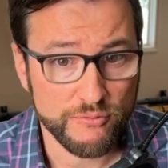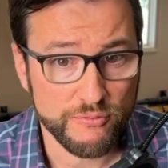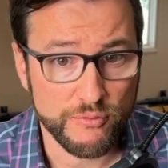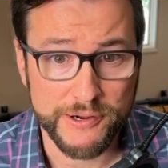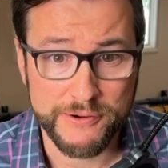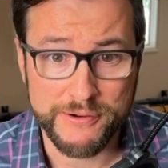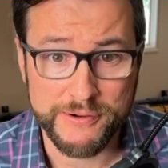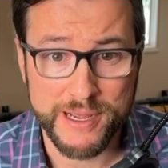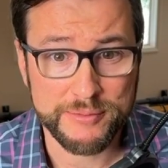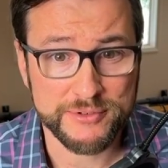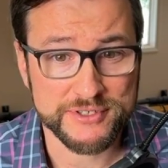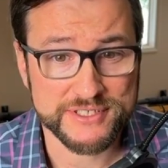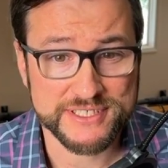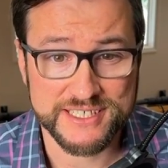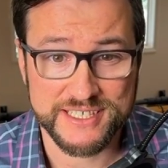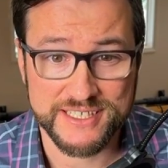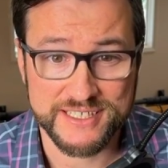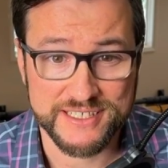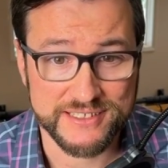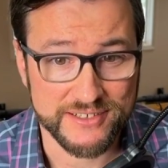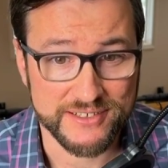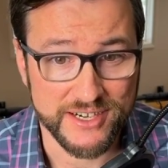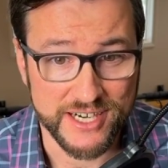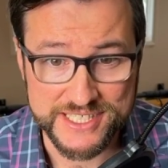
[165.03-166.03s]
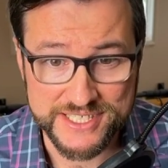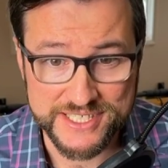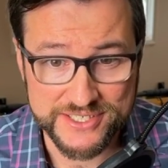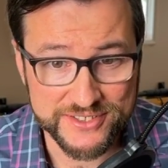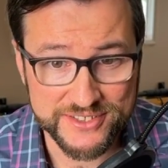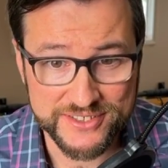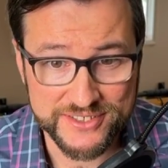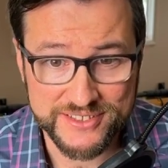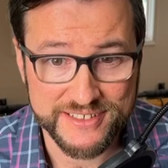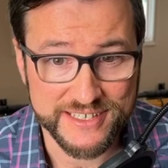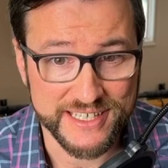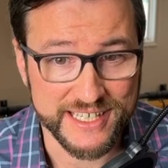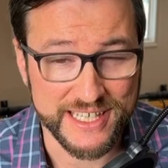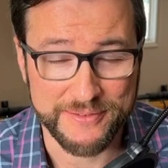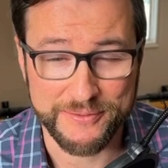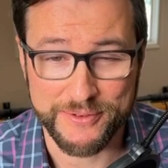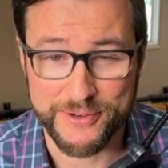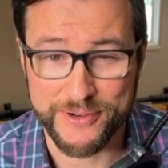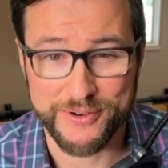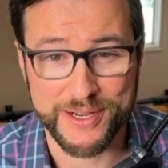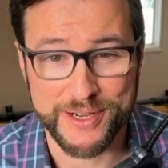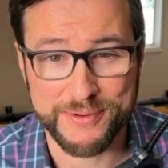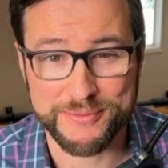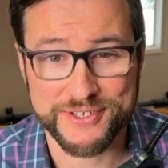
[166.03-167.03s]
We were able to hustle and
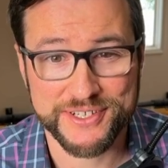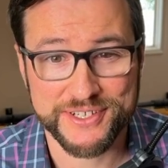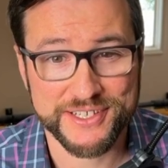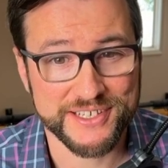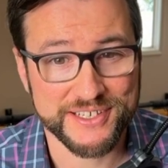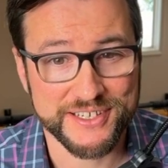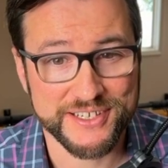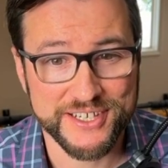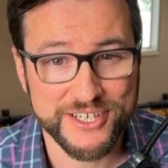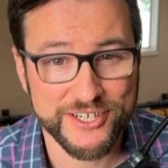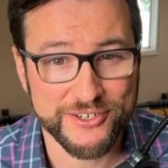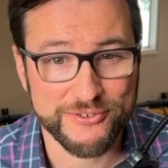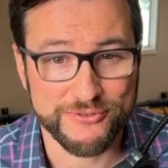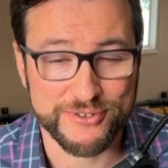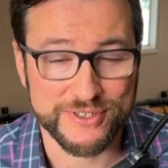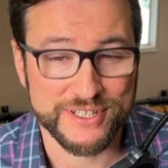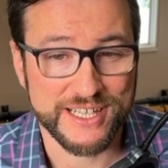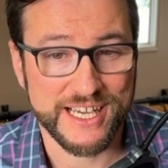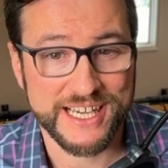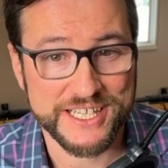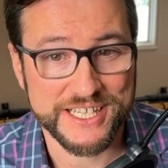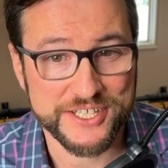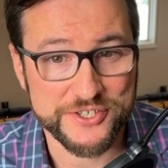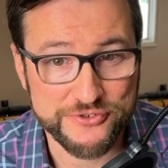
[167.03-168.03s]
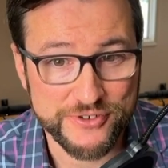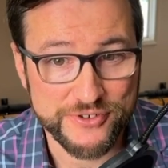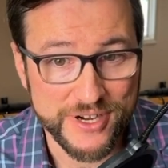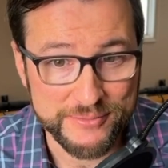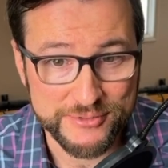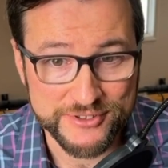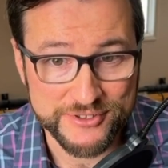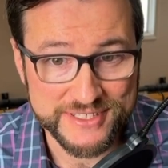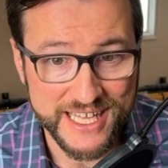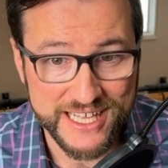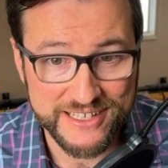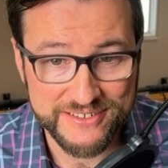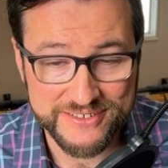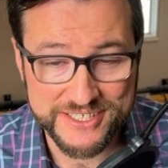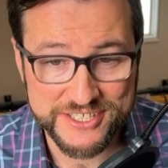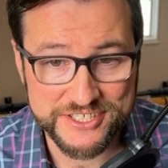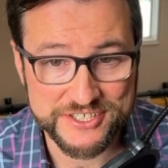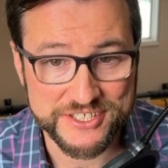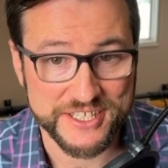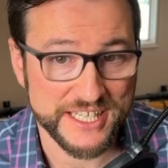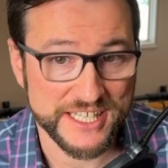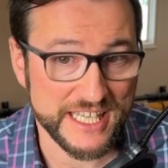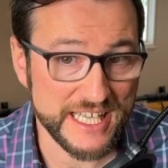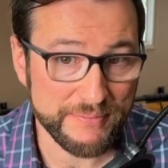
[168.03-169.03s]
we were able to rely on tribal knowledge
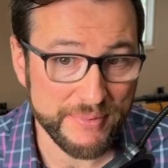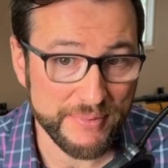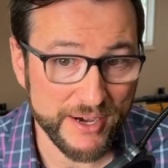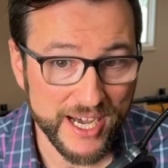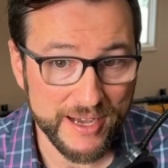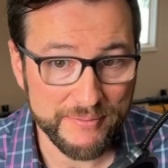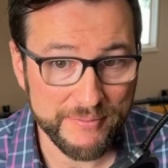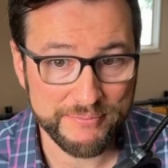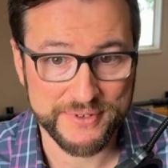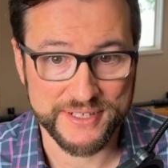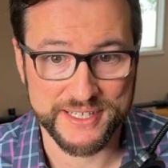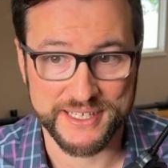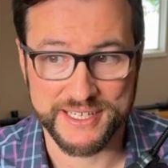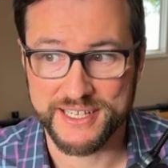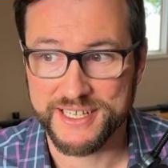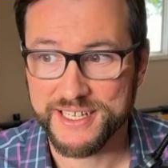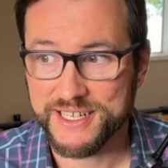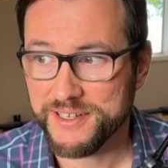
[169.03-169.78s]
to keep up and